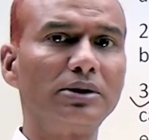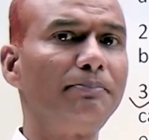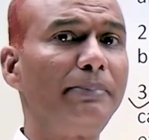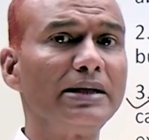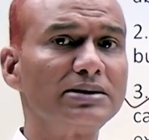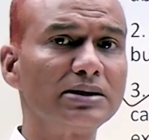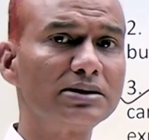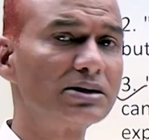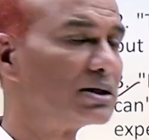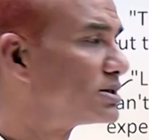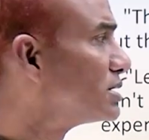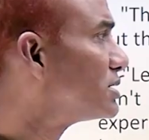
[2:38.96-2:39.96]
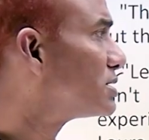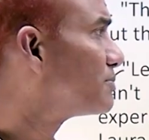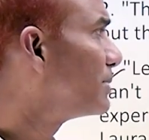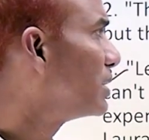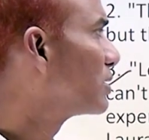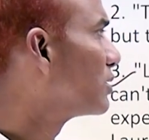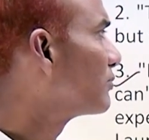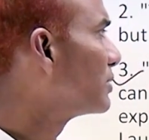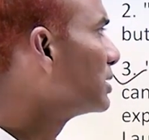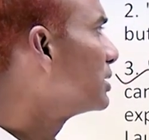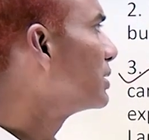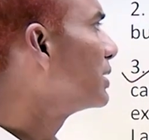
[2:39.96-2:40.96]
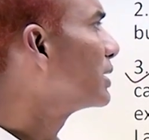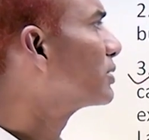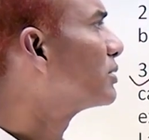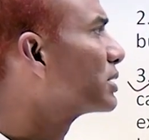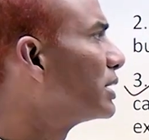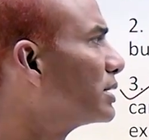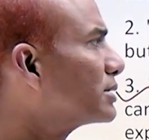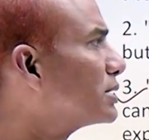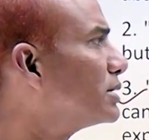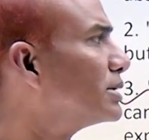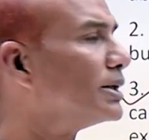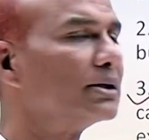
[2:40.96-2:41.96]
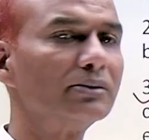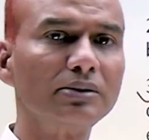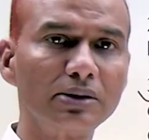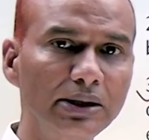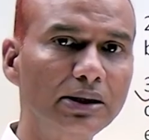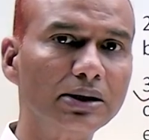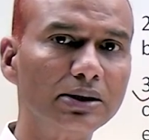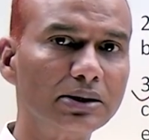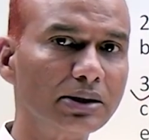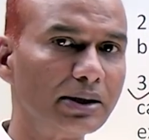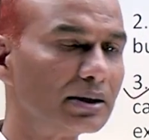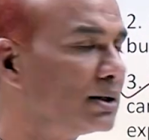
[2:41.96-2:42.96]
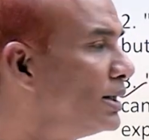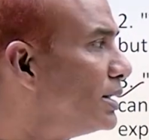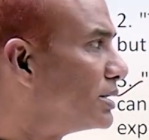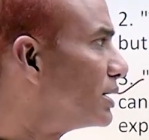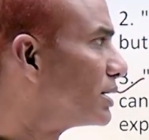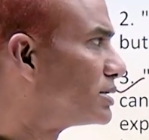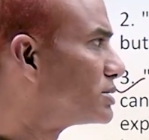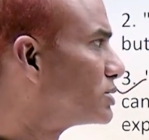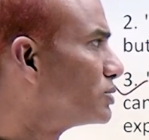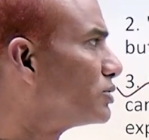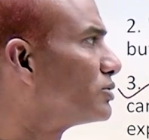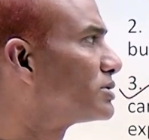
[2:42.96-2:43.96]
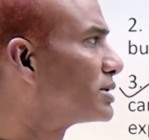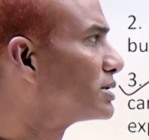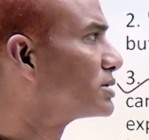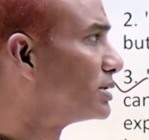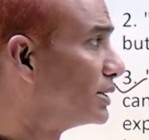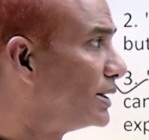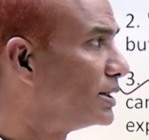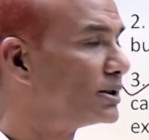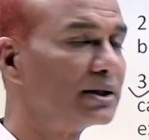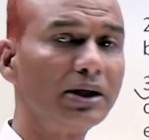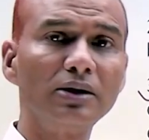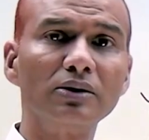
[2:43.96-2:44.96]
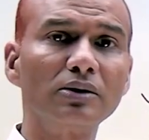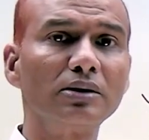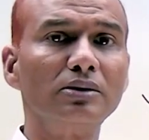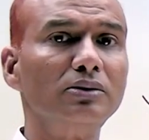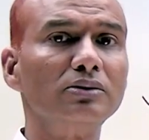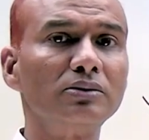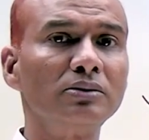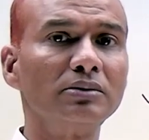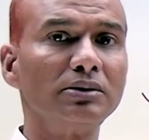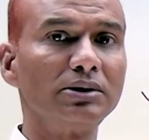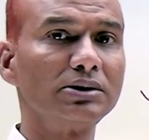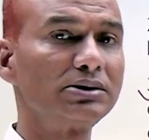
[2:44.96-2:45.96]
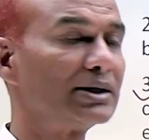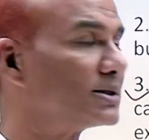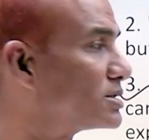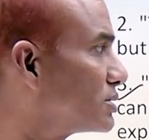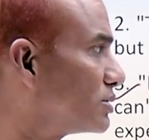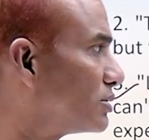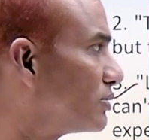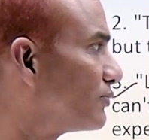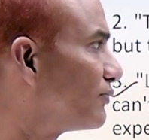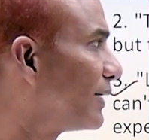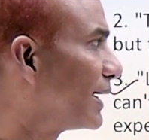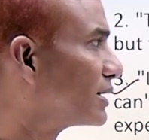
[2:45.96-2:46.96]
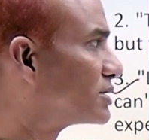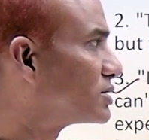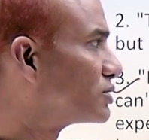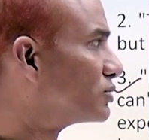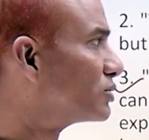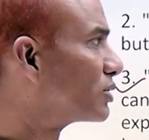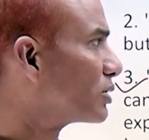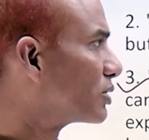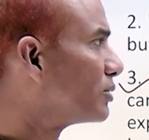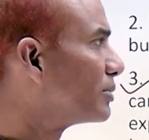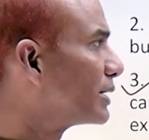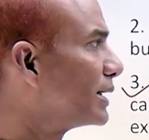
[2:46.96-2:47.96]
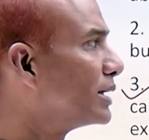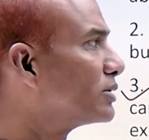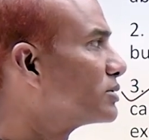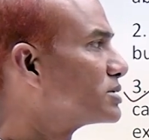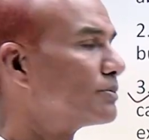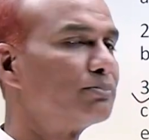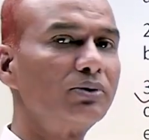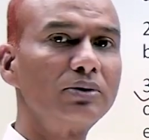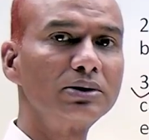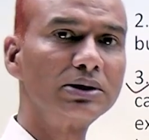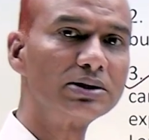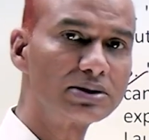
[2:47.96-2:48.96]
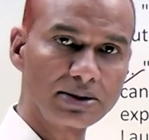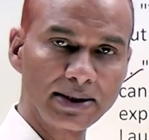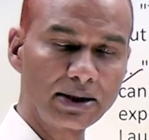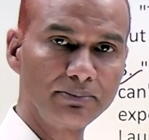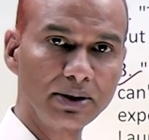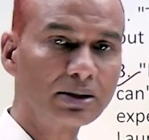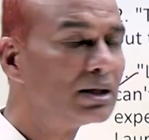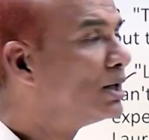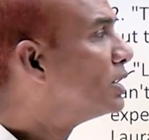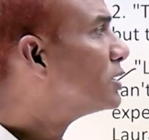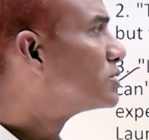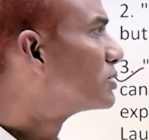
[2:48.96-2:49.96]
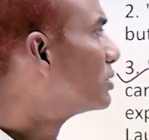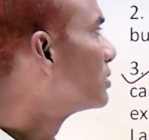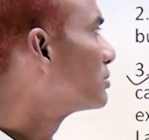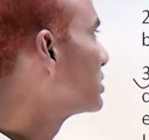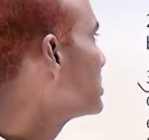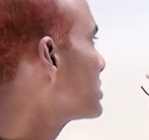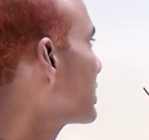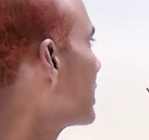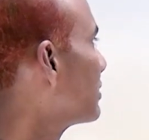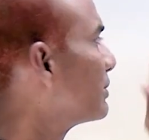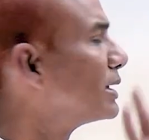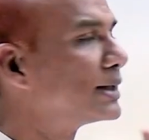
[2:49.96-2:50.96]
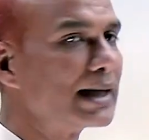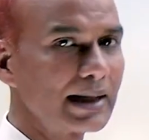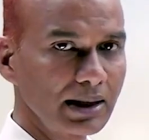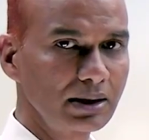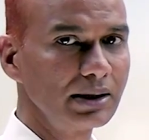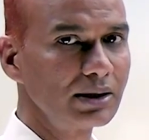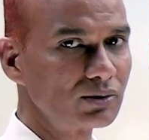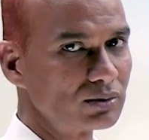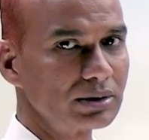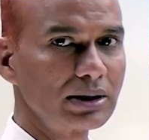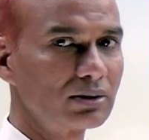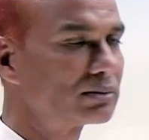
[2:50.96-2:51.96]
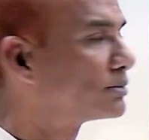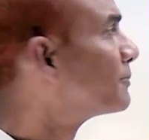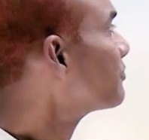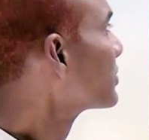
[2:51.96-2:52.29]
the passage doesn't speak of learning or unlearning or relearning. There is no such detail or no such, you know, facts to corroborate or support this statement. So this can be directly ruled out.